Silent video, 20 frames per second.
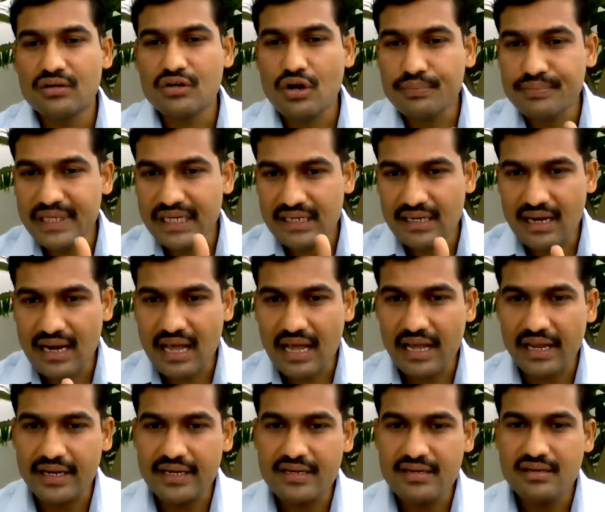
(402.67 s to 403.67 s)
of that
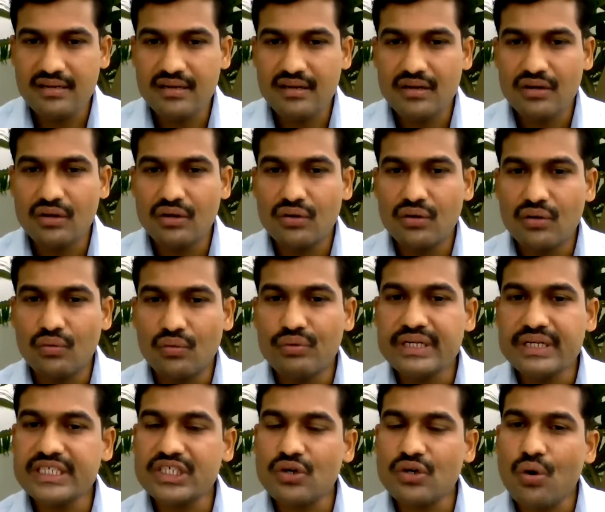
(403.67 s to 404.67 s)
line
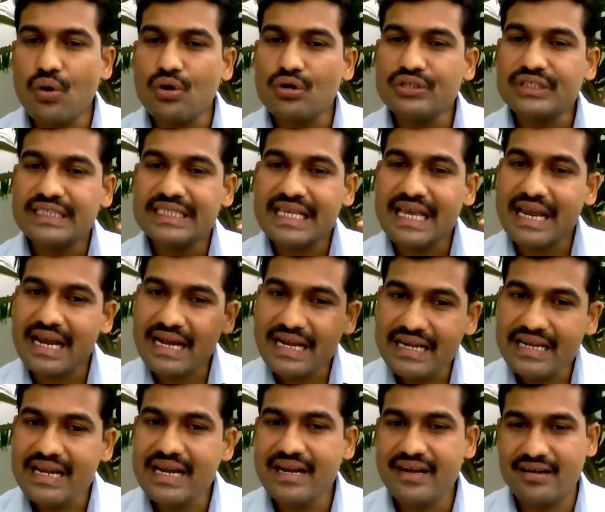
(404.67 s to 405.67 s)
which was
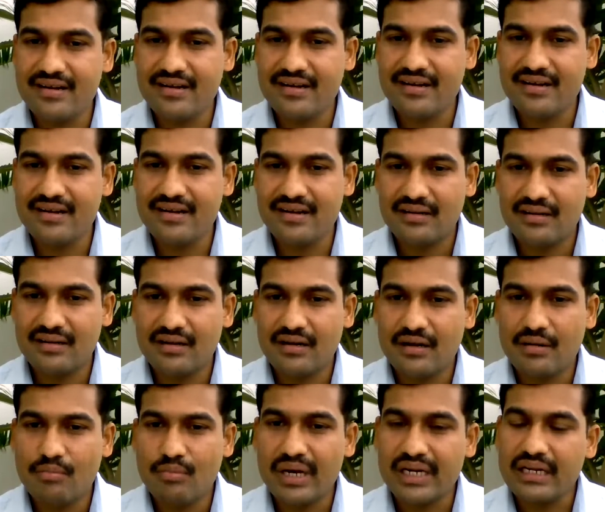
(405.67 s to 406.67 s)
ended
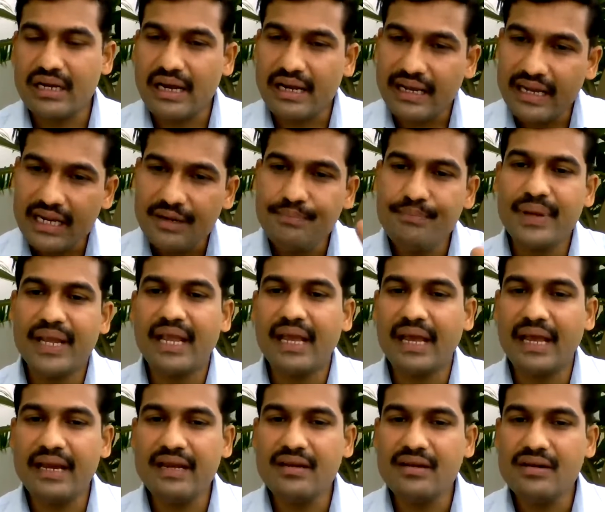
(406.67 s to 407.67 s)
but again
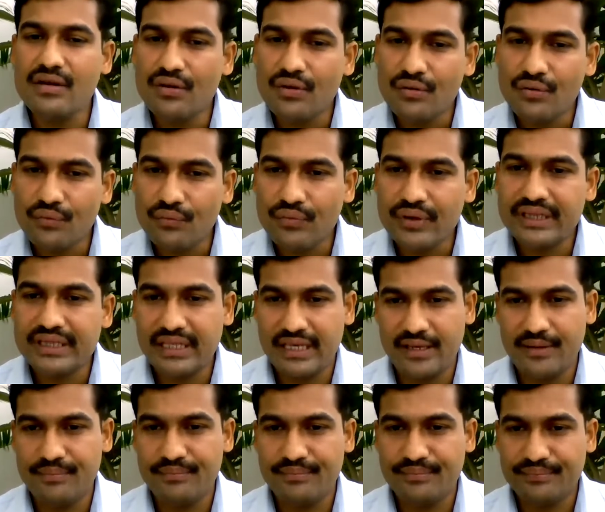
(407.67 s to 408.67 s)
began with
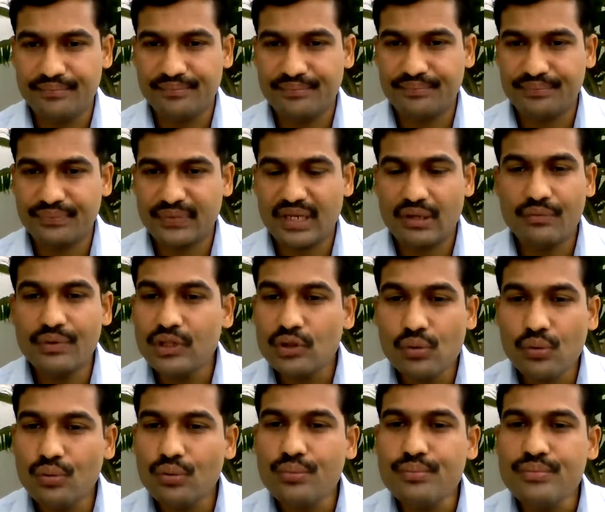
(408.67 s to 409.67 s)
him. With
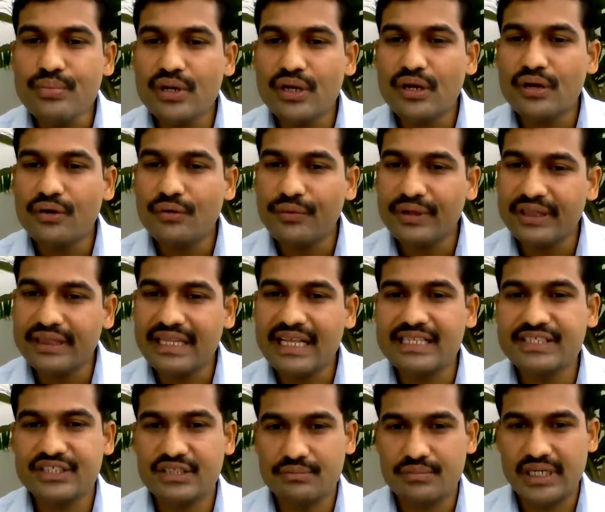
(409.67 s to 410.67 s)
whom? With
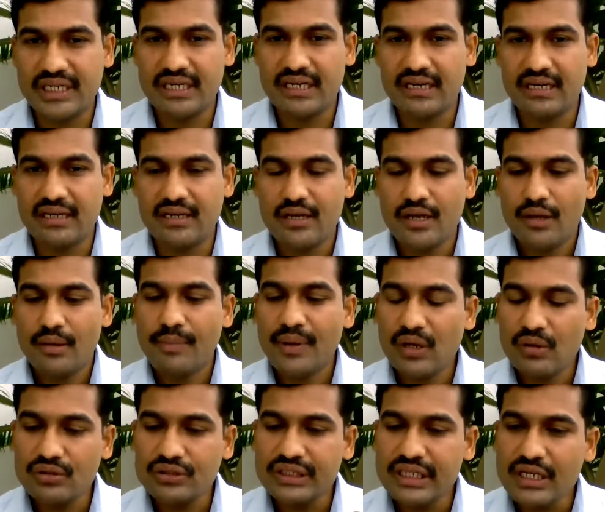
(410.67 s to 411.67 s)
Nelson Mandela.
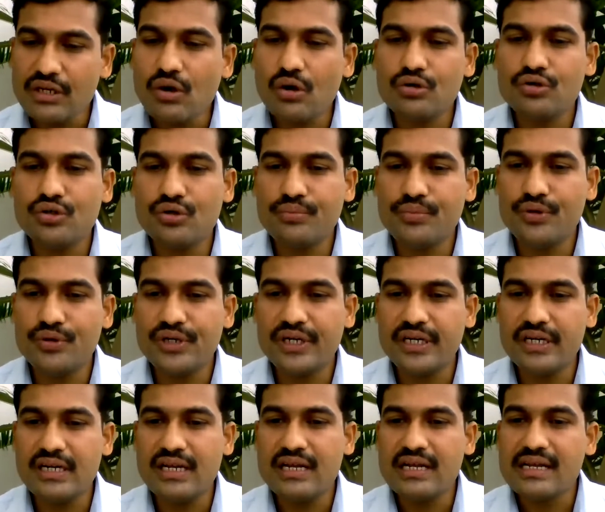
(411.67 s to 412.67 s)
Because he
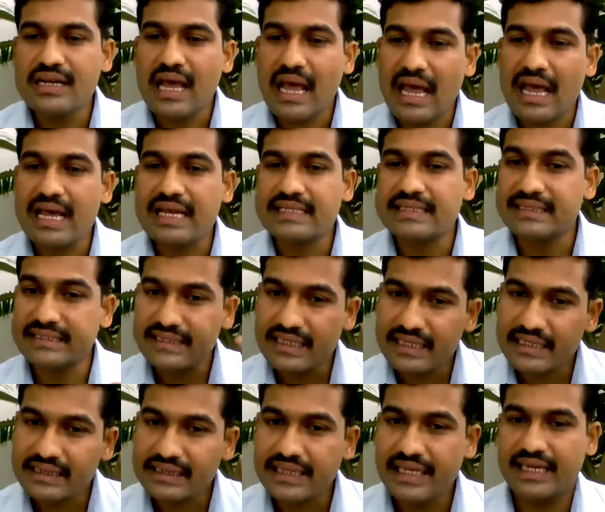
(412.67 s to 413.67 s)
contributed as
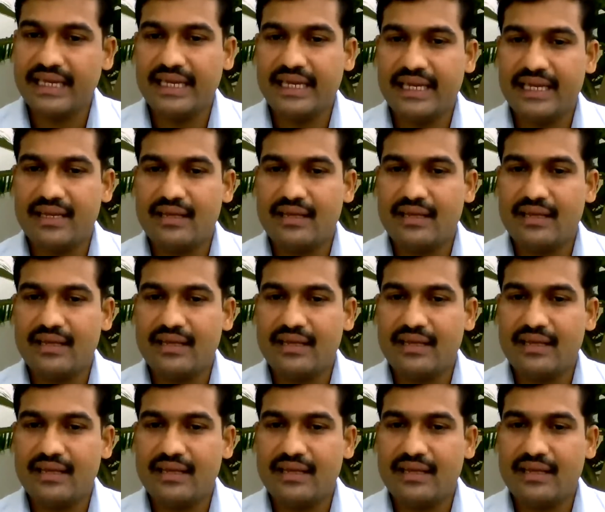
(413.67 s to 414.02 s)
they.